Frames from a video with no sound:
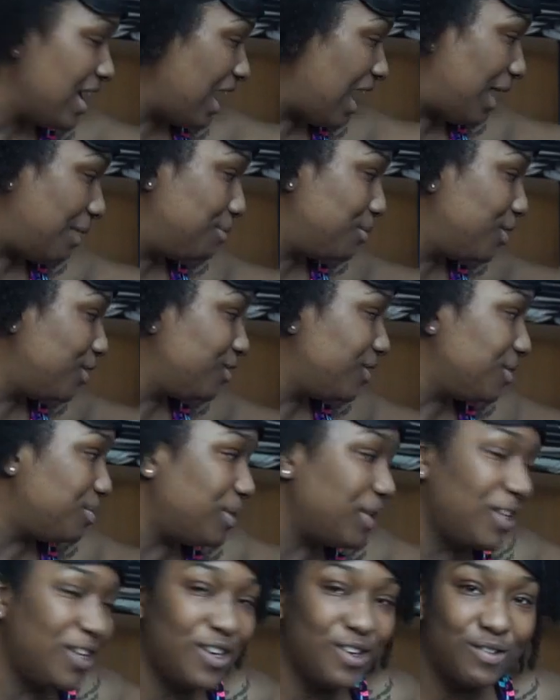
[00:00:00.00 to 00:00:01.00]
I moved the
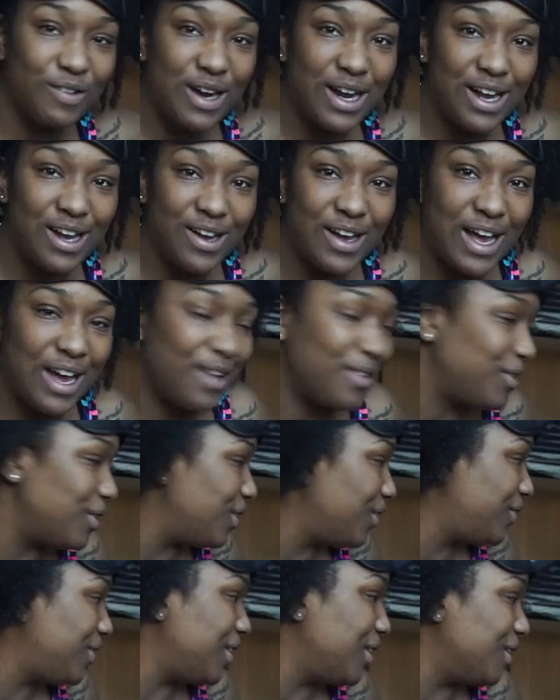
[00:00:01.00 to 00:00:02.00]
pillow around. I don't
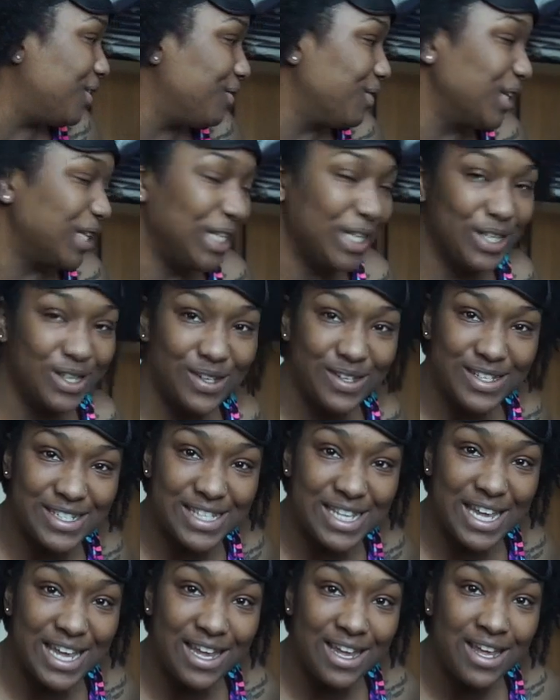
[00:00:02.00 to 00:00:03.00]
know if he's going to really notice
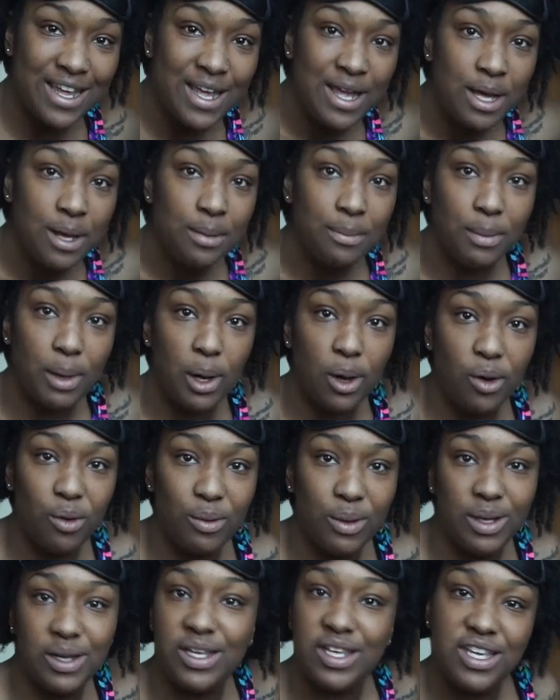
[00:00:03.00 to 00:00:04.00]
that. But oh
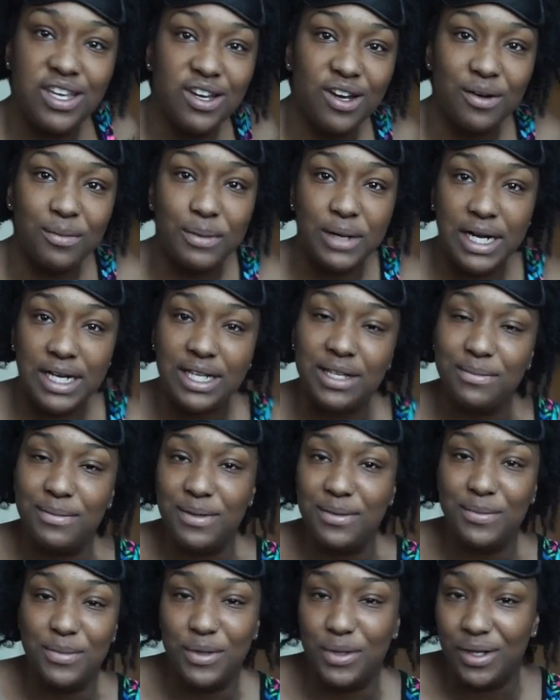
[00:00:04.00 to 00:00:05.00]
well, he going to probably
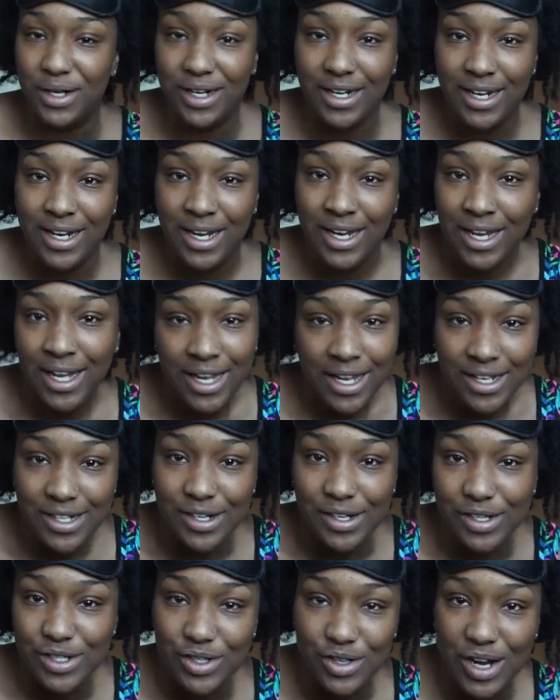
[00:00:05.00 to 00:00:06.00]
be more
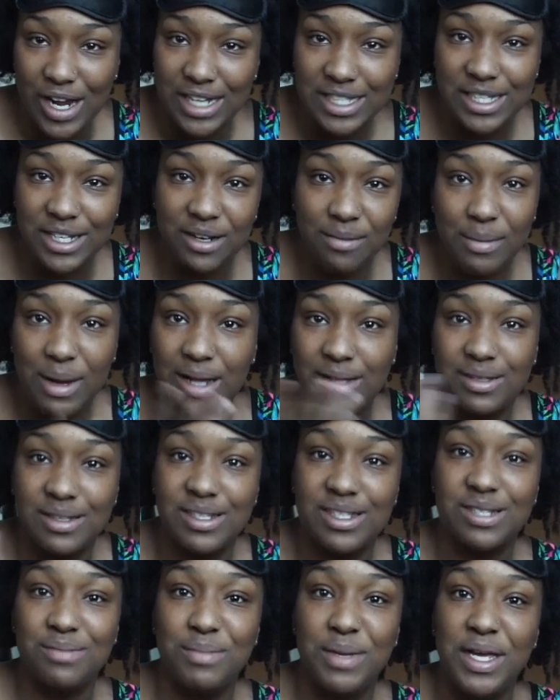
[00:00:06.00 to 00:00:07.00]
distracted about
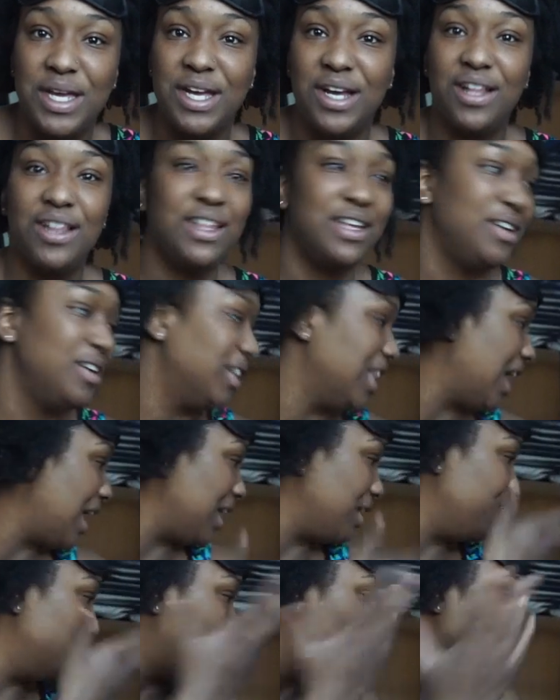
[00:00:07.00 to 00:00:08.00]
the smell and
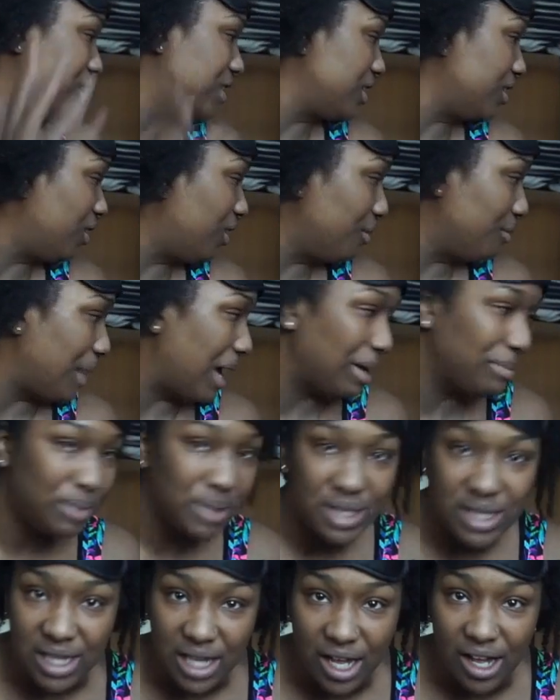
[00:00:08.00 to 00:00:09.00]
like what's on my
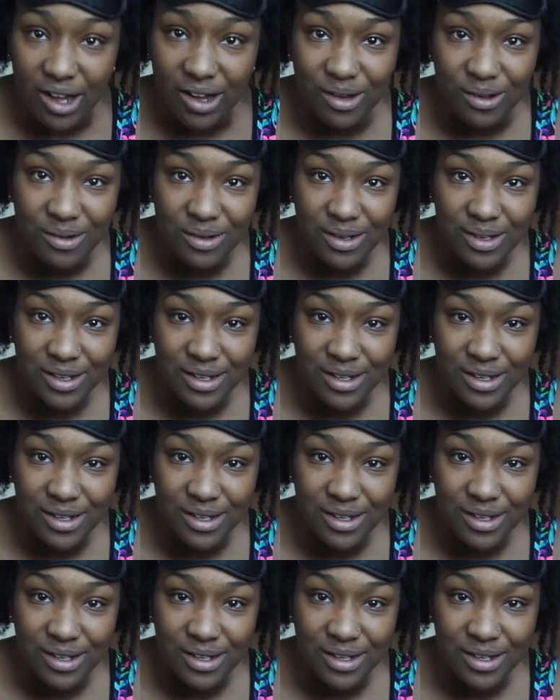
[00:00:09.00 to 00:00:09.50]
pillow.